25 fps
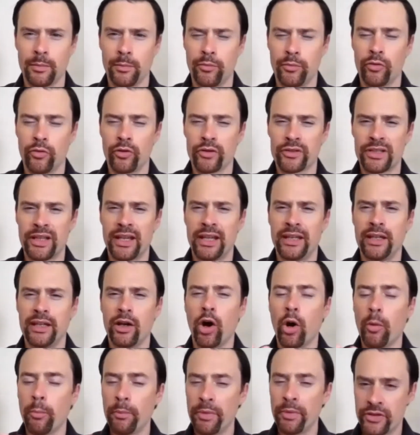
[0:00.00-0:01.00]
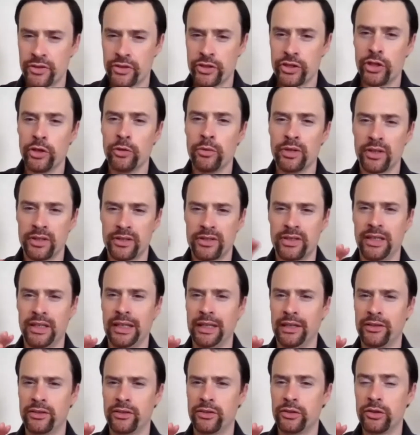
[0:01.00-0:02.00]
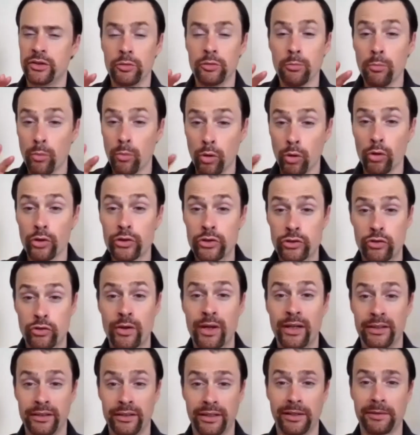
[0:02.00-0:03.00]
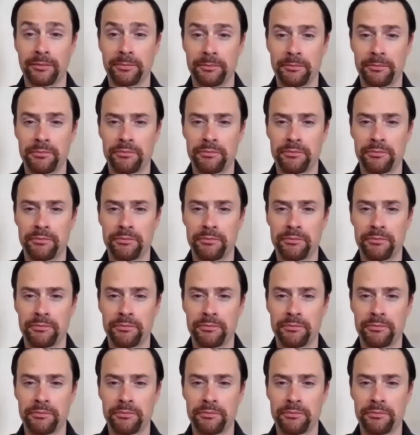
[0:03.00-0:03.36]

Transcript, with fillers: brought a opportunity to do more training.